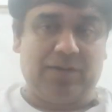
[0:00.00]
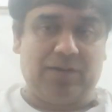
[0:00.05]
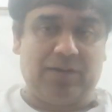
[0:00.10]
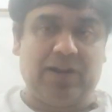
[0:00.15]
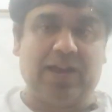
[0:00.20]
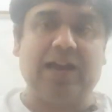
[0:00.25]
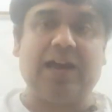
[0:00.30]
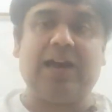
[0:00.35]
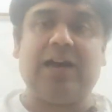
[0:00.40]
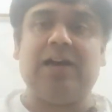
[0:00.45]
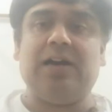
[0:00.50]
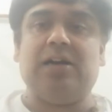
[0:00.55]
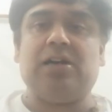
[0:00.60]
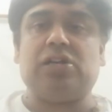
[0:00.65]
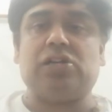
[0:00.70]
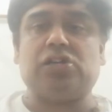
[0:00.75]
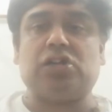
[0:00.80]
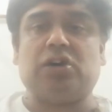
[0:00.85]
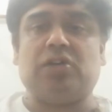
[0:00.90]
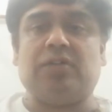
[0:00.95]
Okay.
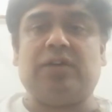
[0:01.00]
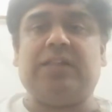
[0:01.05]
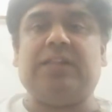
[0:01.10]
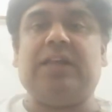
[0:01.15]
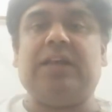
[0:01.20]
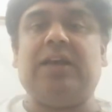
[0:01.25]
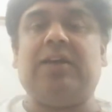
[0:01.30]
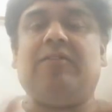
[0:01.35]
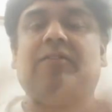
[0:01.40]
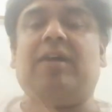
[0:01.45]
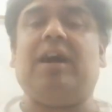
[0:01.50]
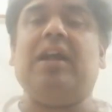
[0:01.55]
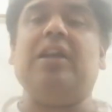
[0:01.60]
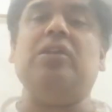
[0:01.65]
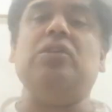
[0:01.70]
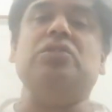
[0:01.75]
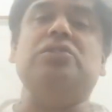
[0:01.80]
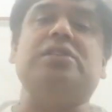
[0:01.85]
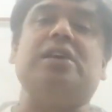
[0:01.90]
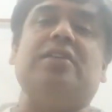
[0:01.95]
So when the
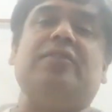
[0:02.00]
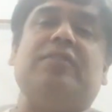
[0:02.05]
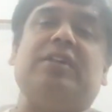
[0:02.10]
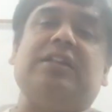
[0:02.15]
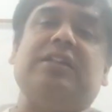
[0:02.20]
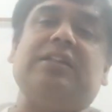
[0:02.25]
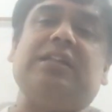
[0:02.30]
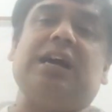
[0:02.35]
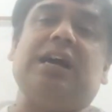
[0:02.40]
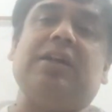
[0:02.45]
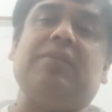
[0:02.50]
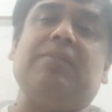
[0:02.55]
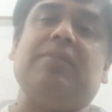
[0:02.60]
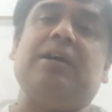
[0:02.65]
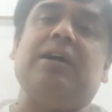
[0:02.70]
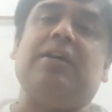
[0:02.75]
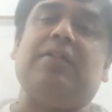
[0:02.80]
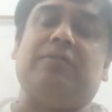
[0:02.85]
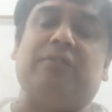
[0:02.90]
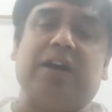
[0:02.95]
values of enthalpy
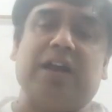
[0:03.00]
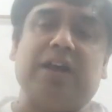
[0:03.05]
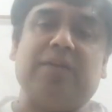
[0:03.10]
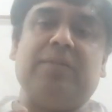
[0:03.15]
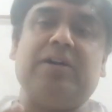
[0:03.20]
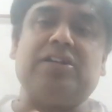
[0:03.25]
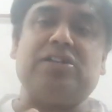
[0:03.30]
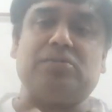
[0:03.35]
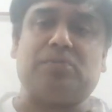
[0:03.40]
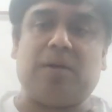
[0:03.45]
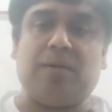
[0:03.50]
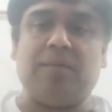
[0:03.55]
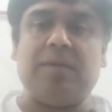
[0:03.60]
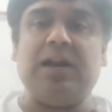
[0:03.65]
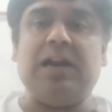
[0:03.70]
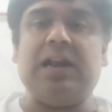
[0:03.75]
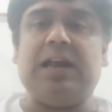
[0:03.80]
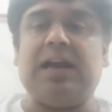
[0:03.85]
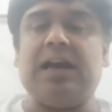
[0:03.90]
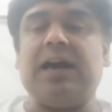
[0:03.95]
are very much
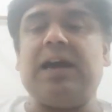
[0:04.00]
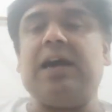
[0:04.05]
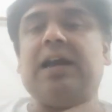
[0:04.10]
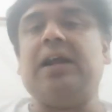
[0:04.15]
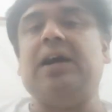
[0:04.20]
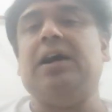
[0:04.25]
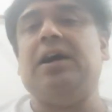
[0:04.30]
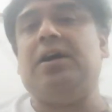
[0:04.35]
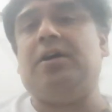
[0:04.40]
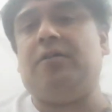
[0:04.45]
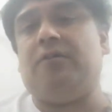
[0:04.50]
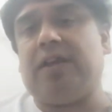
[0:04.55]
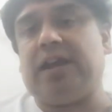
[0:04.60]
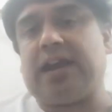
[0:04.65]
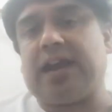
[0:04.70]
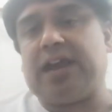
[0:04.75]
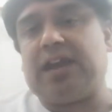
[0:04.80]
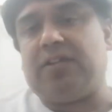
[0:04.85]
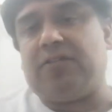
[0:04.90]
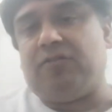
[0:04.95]
familiar, we
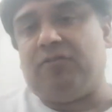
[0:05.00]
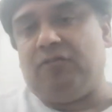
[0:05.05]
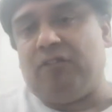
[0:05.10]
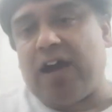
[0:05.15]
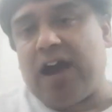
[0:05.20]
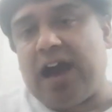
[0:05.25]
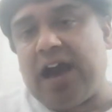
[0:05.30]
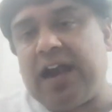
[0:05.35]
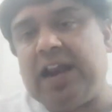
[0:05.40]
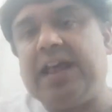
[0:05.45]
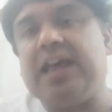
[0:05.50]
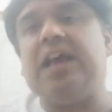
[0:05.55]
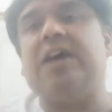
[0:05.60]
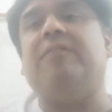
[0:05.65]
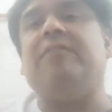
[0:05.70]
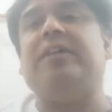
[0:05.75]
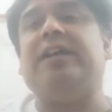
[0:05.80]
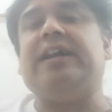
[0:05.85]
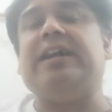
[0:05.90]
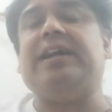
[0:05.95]
can very
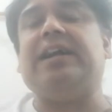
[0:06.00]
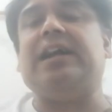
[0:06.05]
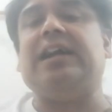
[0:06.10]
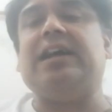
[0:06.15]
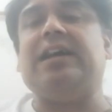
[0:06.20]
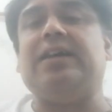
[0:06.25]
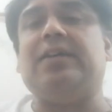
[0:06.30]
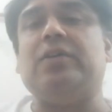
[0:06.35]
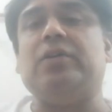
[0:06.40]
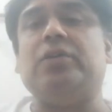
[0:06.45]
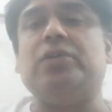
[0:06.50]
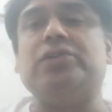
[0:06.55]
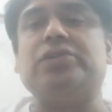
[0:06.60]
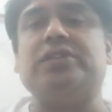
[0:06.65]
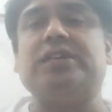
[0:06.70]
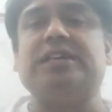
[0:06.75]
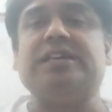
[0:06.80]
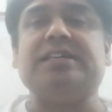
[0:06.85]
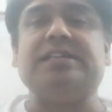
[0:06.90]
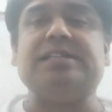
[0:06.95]
evidently
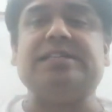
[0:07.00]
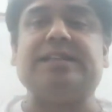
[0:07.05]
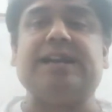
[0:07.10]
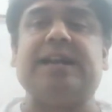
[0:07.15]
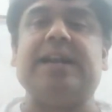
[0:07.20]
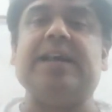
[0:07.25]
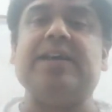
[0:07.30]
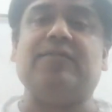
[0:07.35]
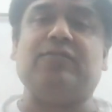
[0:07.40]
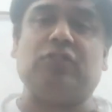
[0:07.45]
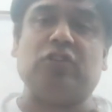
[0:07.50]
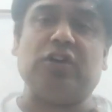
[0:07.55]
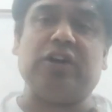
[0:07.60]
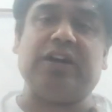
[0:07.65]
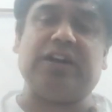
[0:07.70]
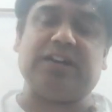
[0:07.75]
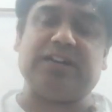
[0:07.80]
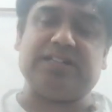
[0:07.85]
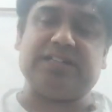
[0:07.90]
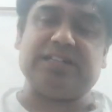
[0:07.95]
use steady flow
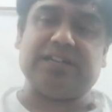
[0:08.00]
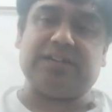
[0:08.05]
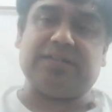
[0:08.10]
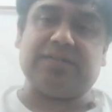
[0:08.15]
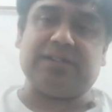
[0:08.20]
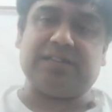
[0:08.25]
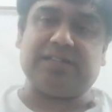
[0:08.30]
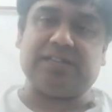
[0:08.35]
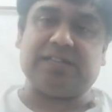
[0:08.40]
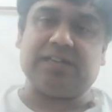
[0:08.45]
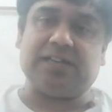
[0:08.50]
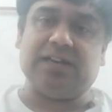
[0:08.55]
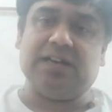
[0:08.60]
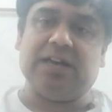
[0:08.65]
energy equation.